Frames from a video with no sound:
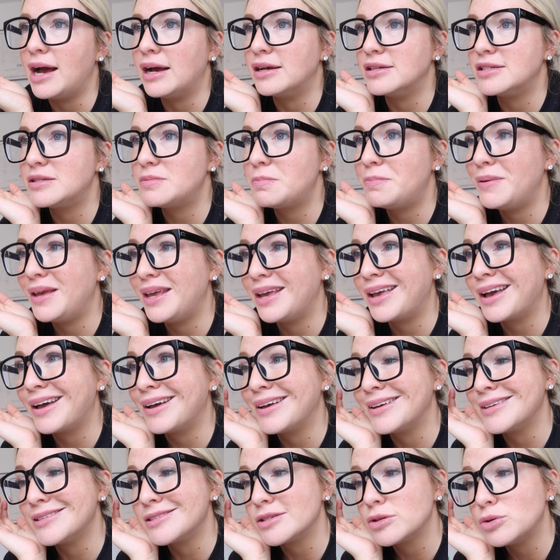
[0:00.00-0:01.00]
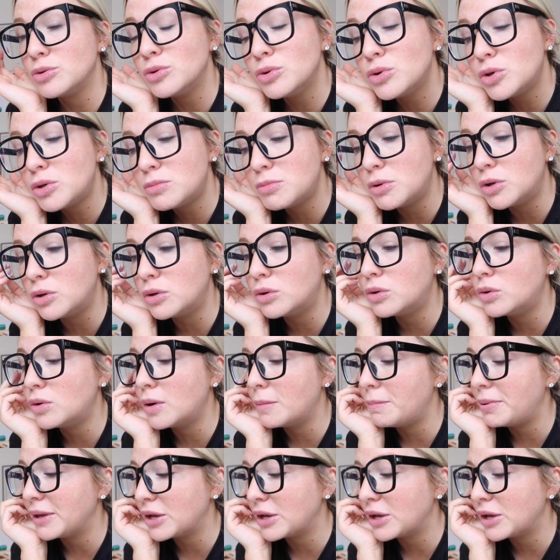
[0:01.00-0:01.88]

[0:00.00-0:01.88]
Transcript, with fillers: as big as normal